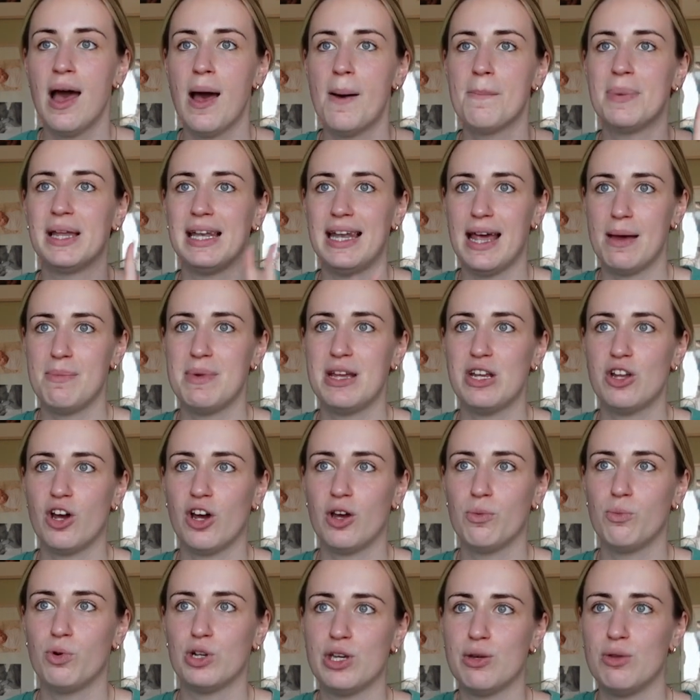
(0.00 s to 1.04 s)
But let me know
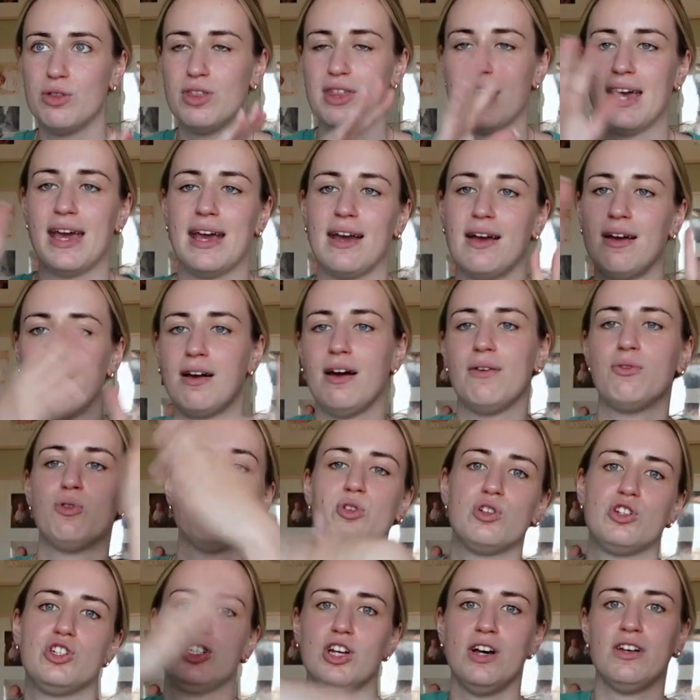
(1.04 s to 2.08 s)
what you think. I've got
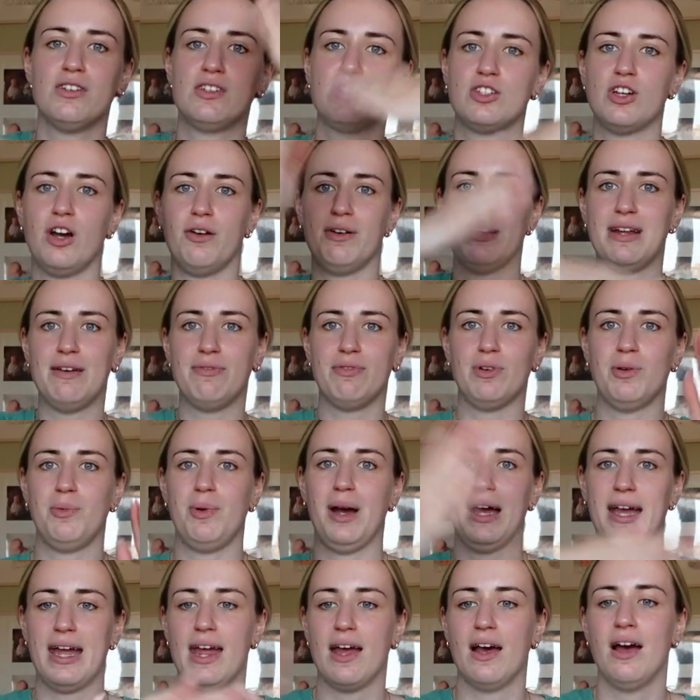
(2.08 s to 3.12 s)
dust going
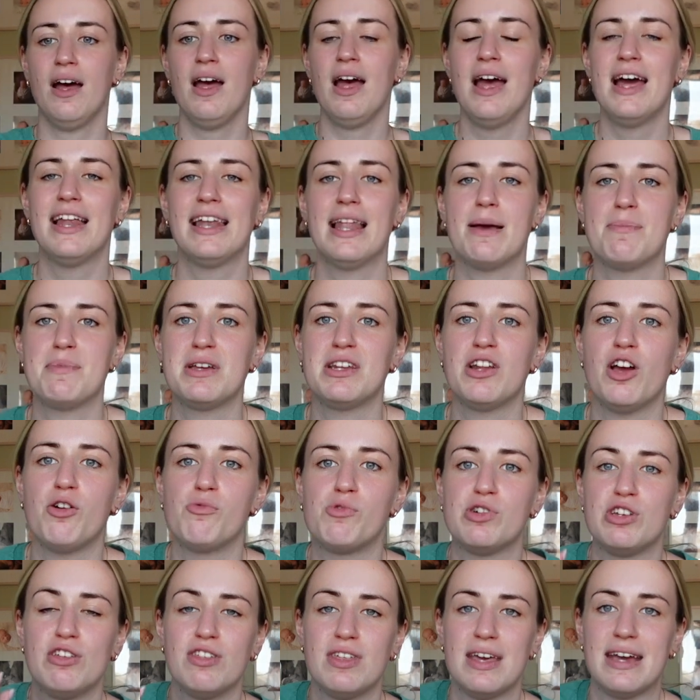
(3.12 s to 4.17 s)
everywhere here. Let me know what
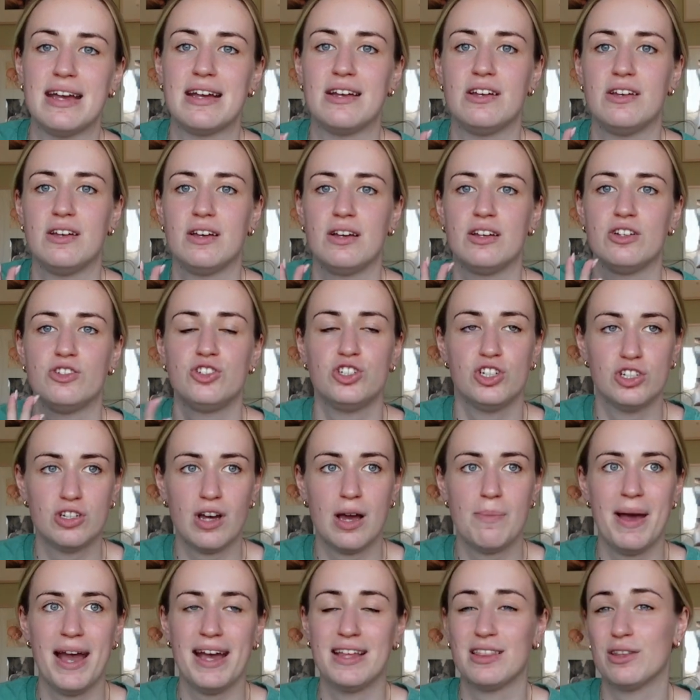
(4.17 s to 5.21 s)
you think. Should I
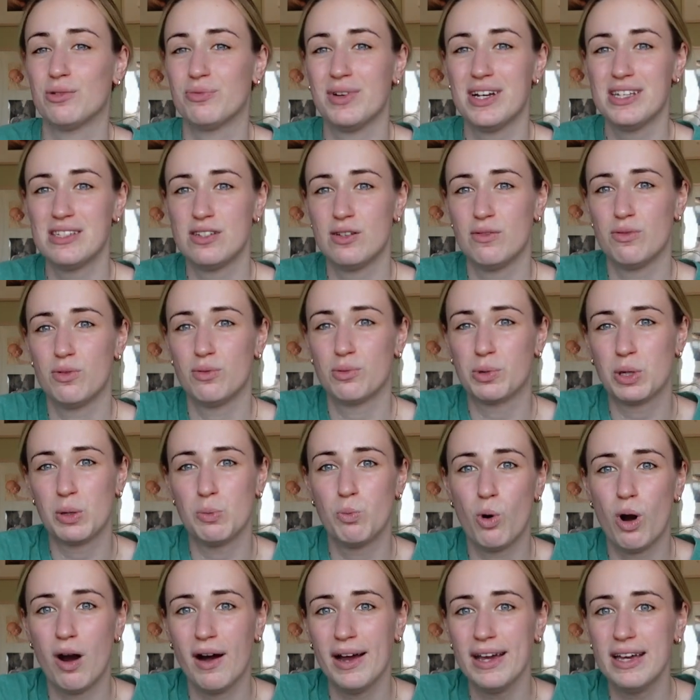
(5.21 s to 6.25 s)
paint the rest of the room
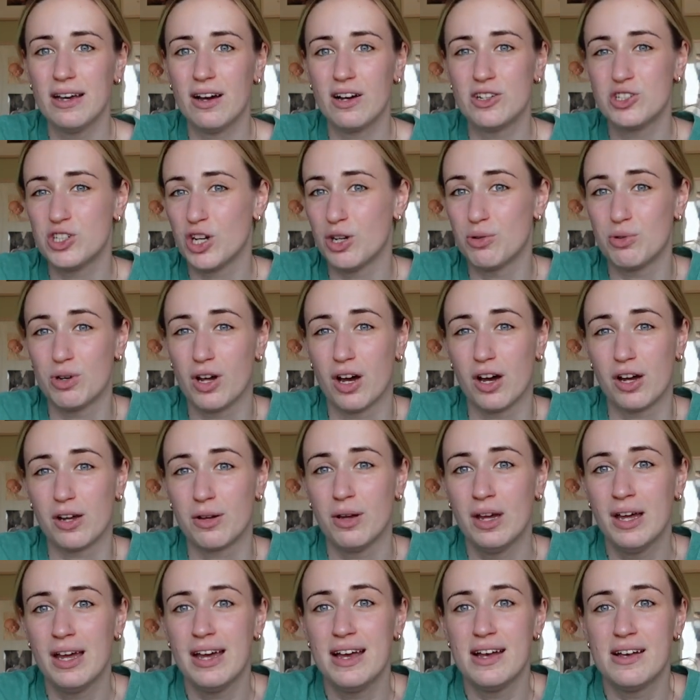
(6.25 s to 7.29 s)
white? I don't know,
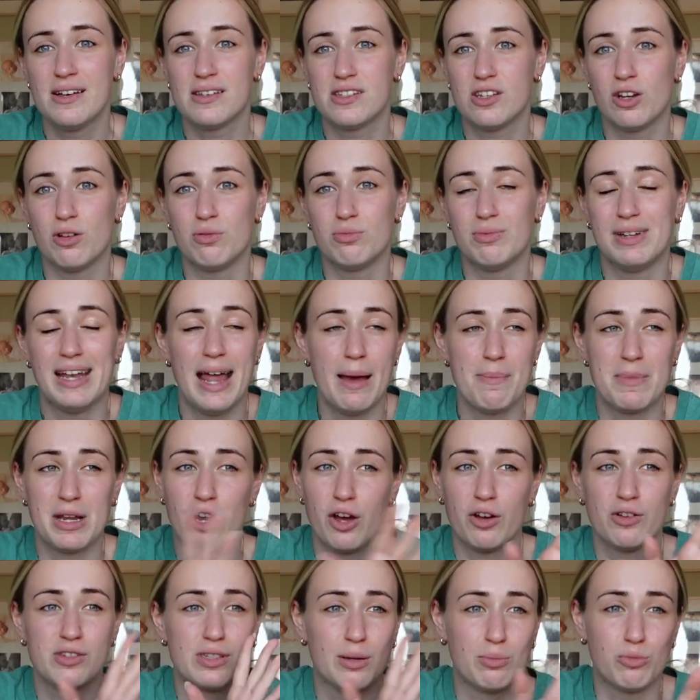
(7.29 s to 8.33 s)
so let me know
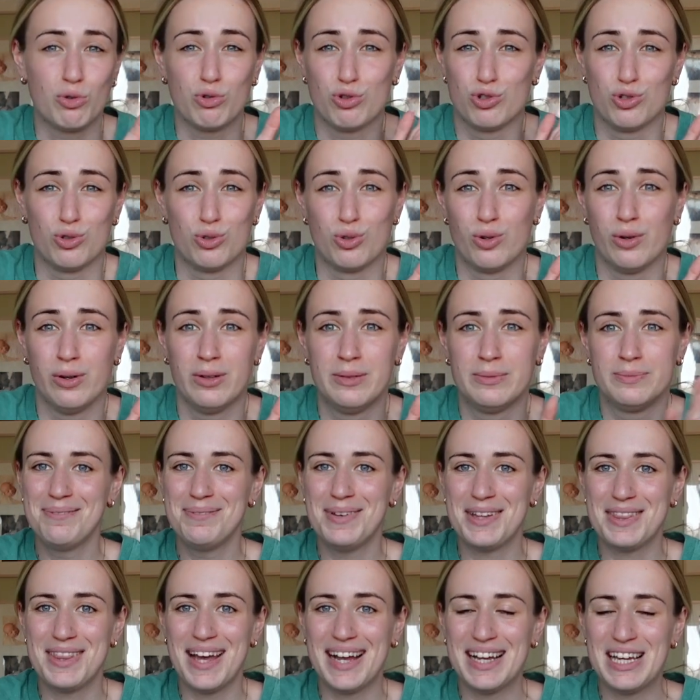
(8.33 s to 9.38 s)
because I'm not sure.
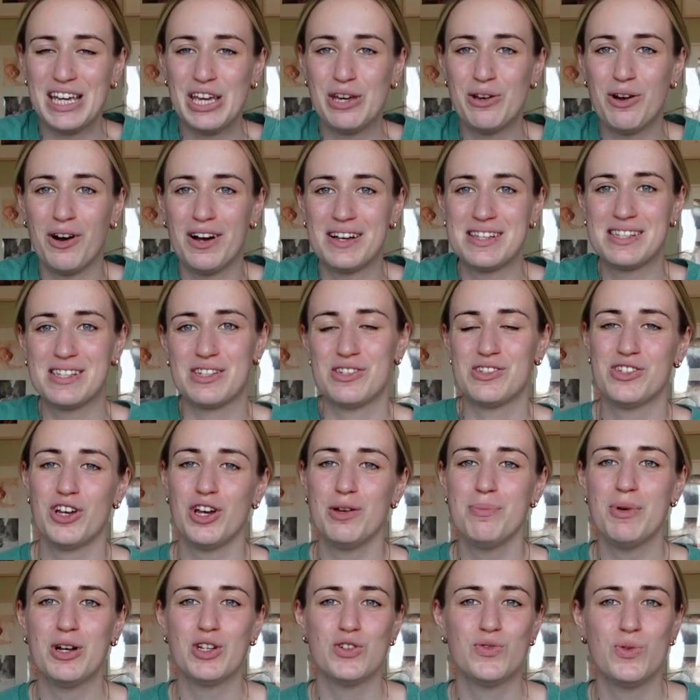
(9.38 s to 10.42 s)
But thank you guys so
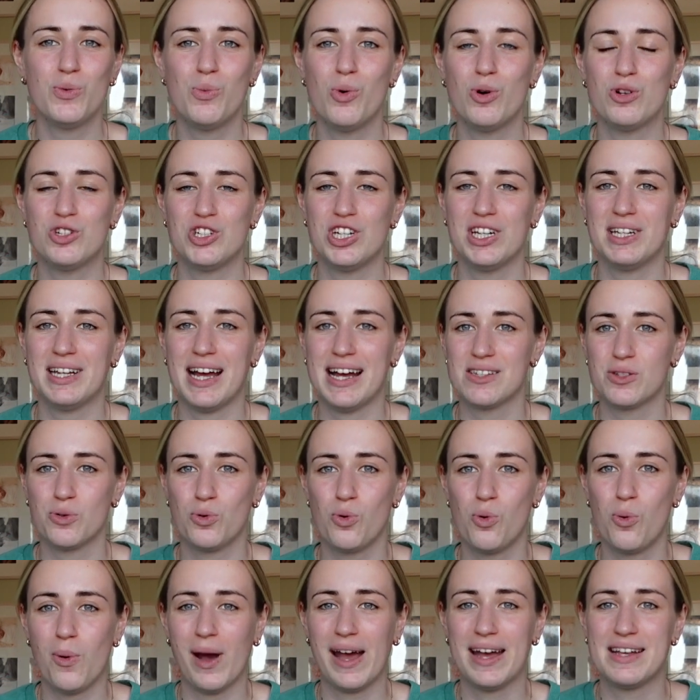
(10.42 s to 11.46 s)
much for watching. As
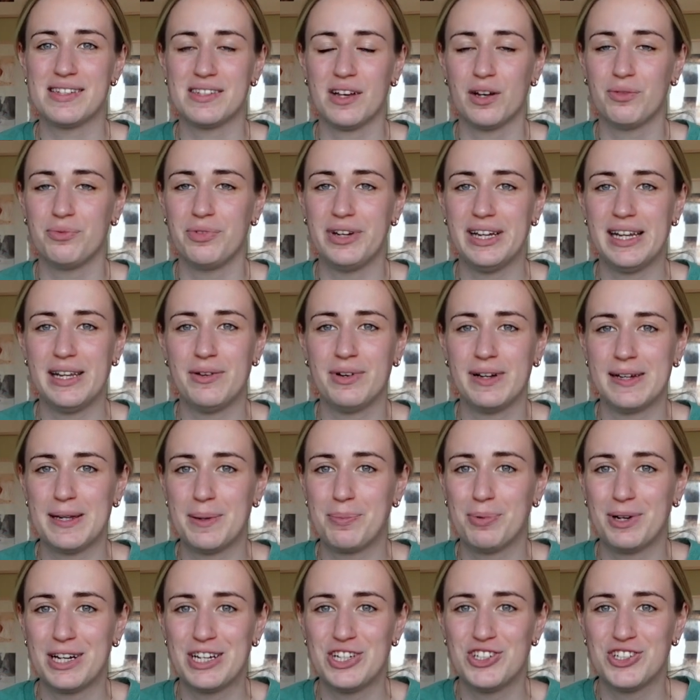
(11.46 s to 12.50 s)
always, I really, really
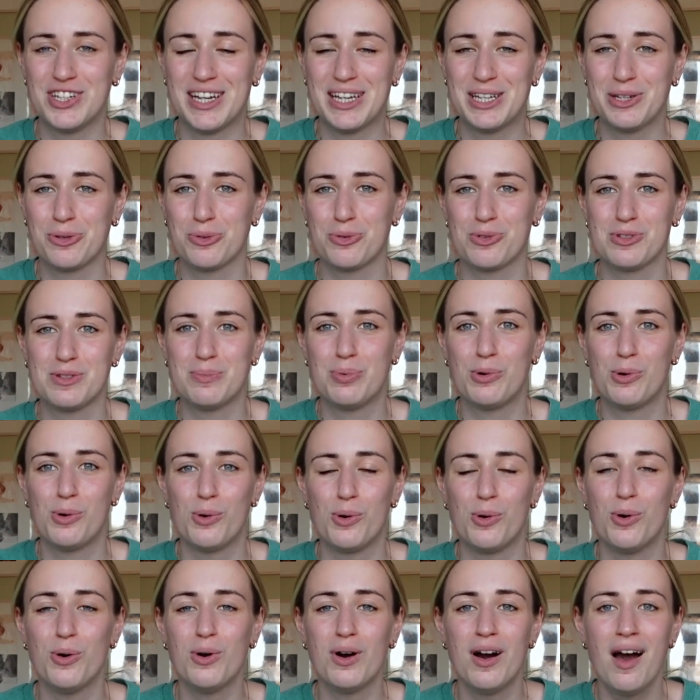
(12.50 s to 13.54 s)
appreciate your
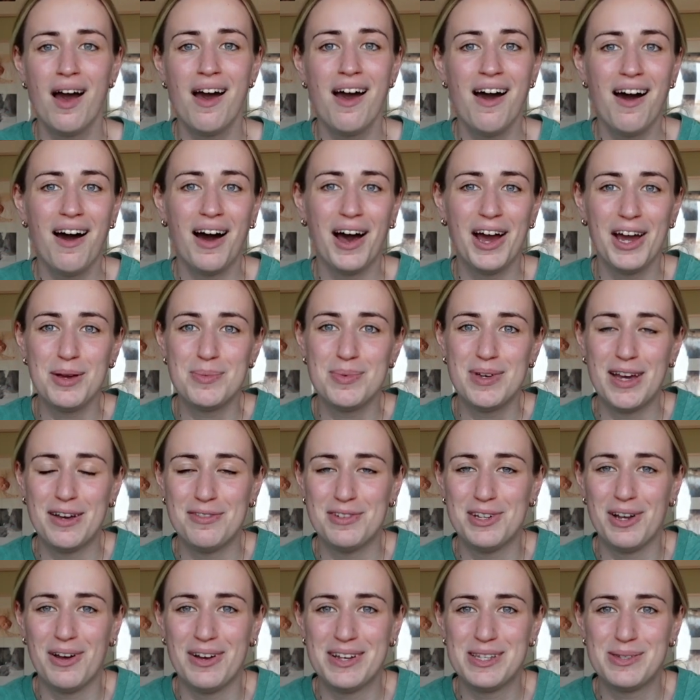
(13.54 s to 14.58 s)
support. I hope you have a
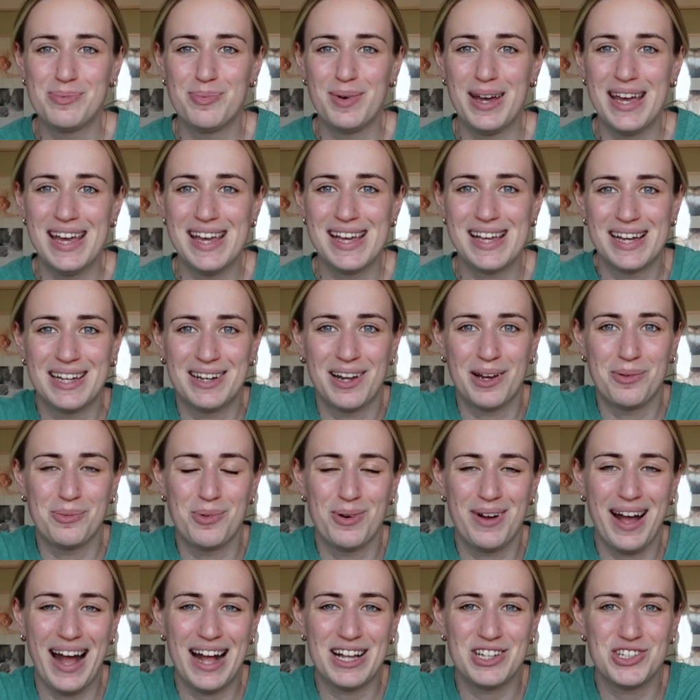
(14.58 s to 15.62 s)
nice week, and I will
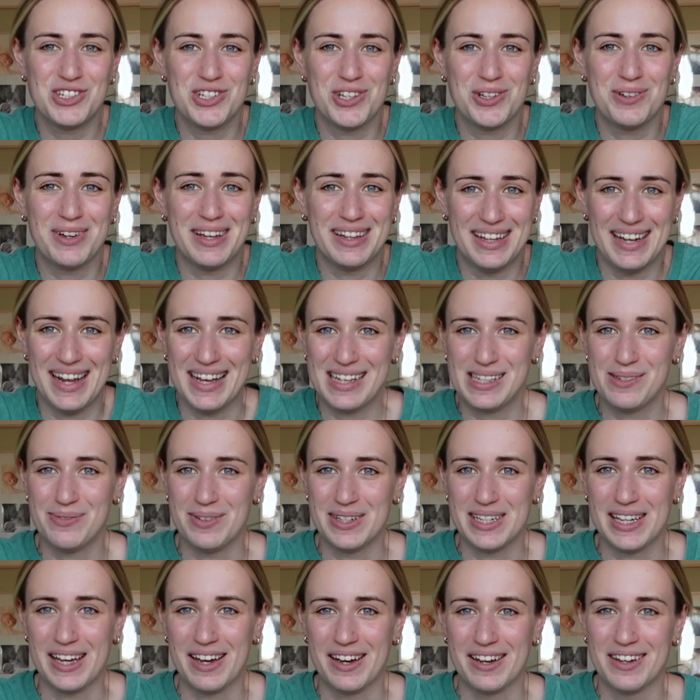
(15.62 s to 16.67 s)
catch you in the next
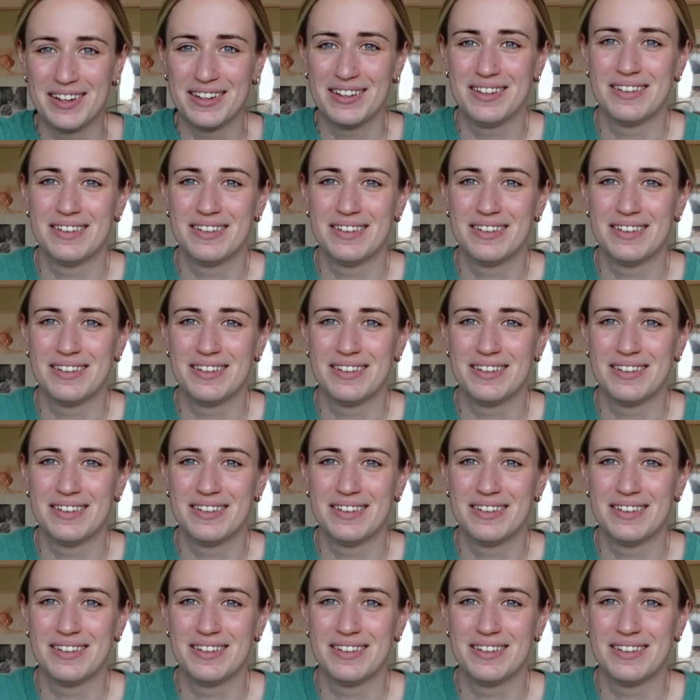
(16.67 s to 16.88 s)
video.